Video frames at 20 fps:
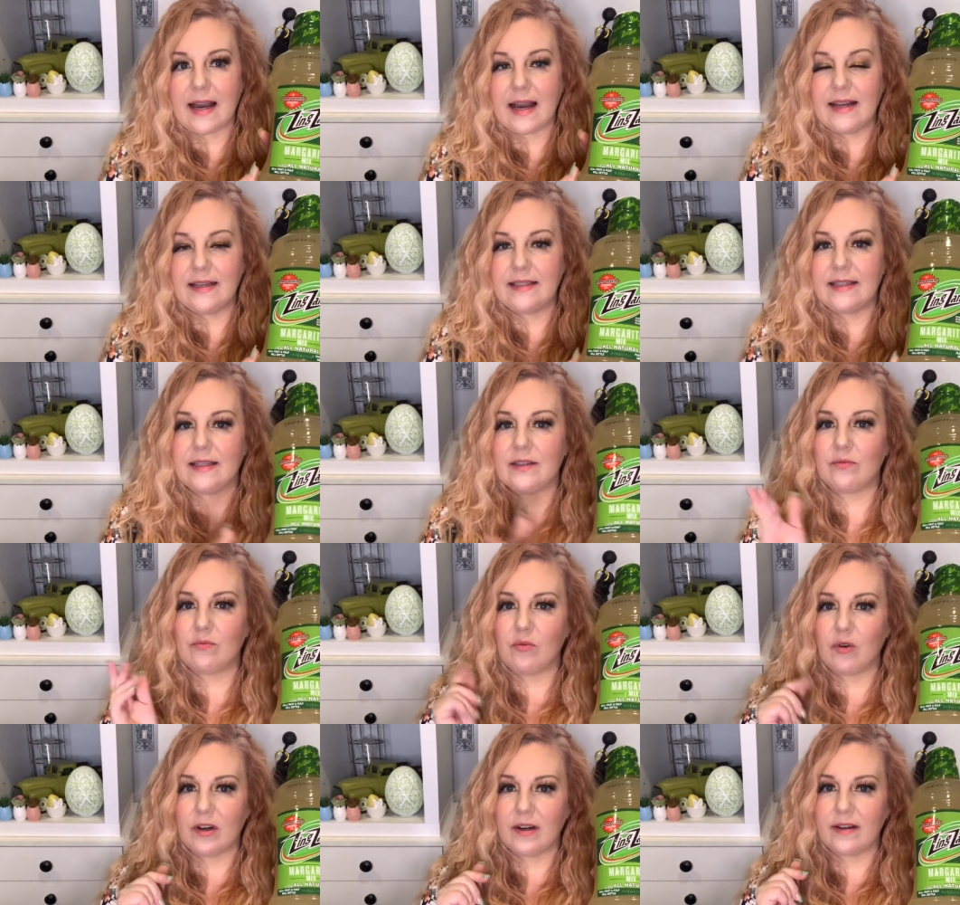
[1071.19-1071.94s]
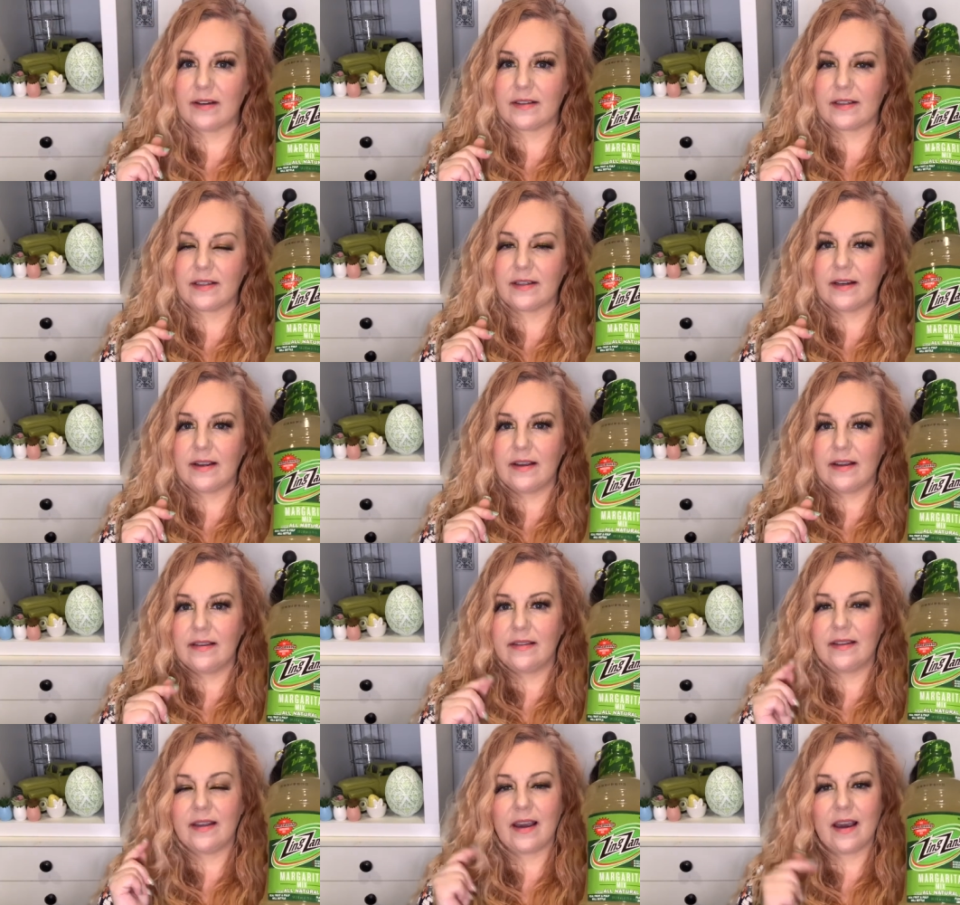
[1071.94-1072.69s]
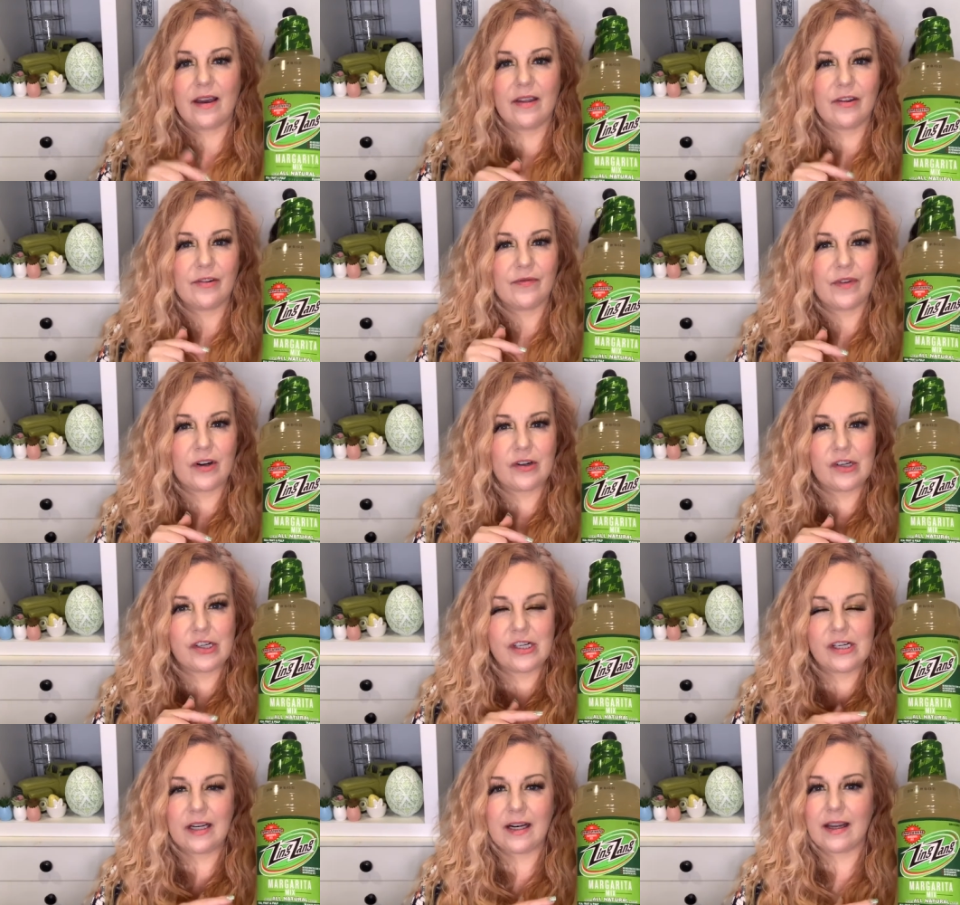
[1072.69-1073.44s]
I did want the other
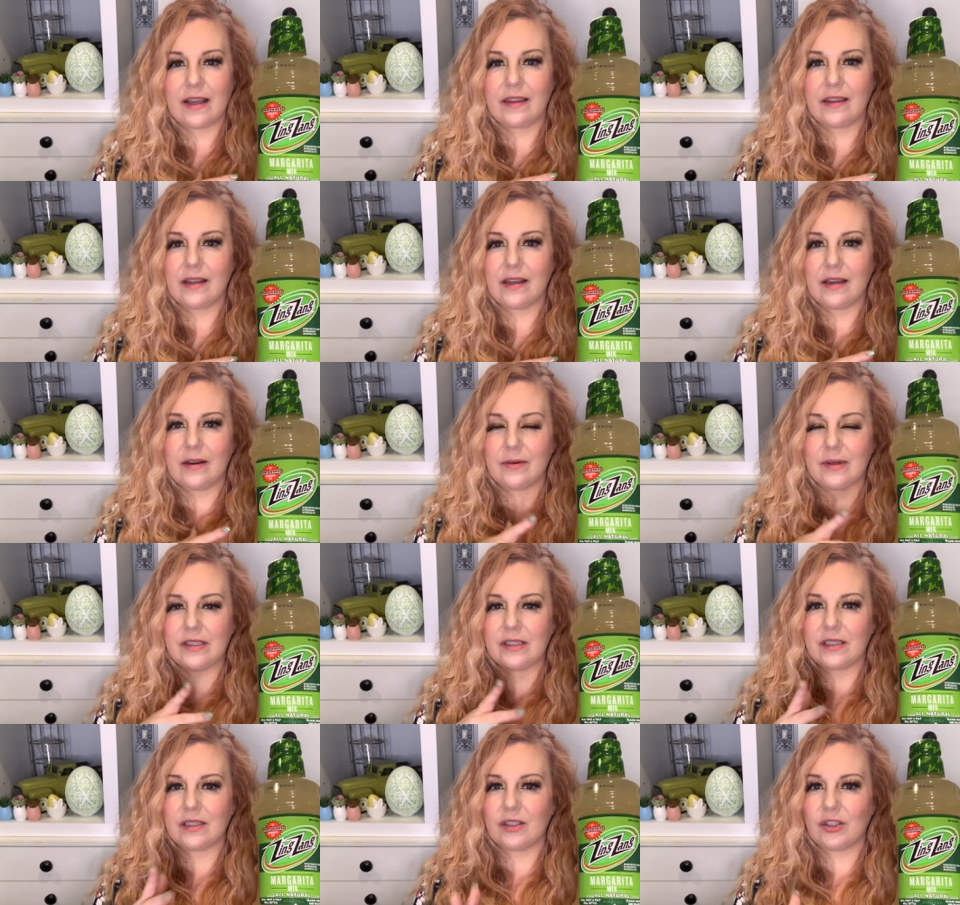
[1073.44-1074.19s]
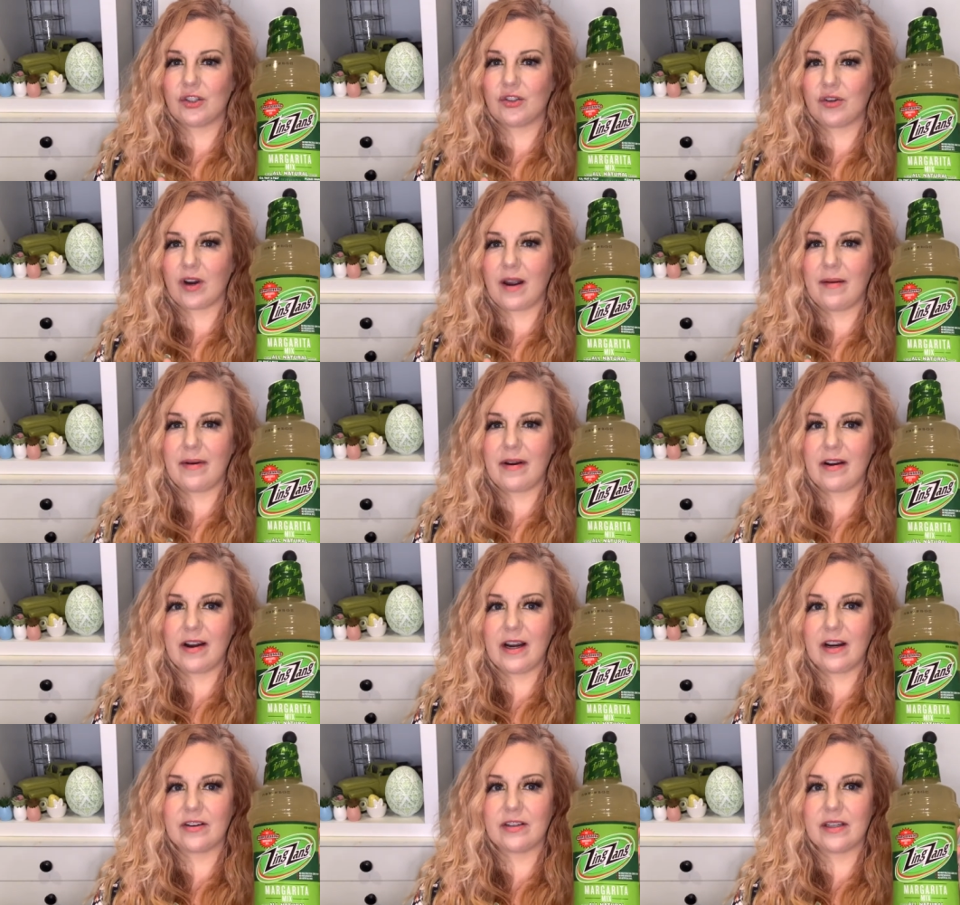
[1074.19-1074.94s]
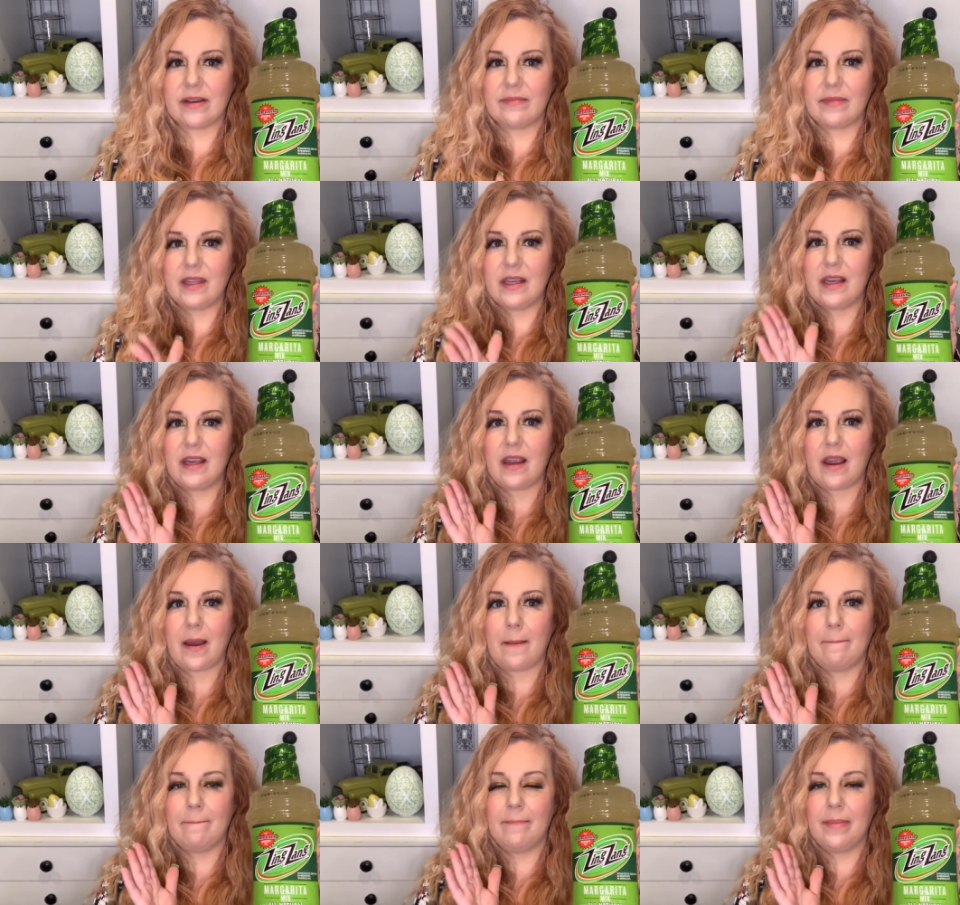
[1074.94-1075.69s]
version. I think it was a strawberry or something,
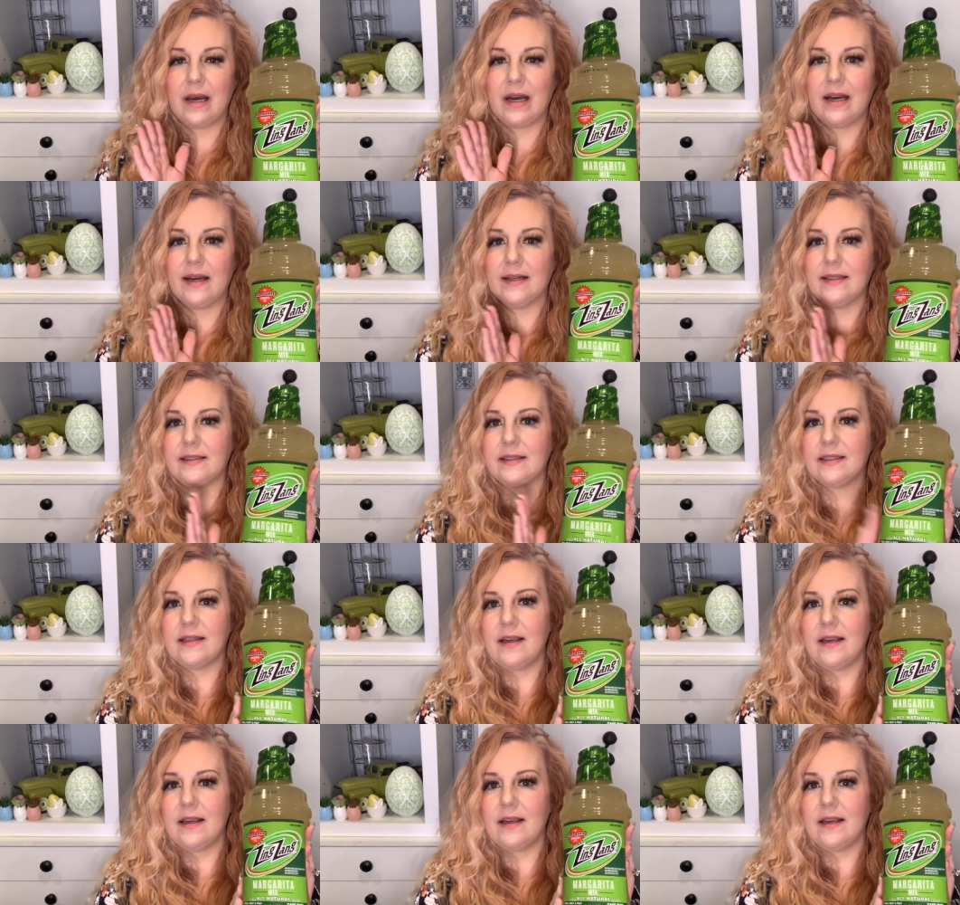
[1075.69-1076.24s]
but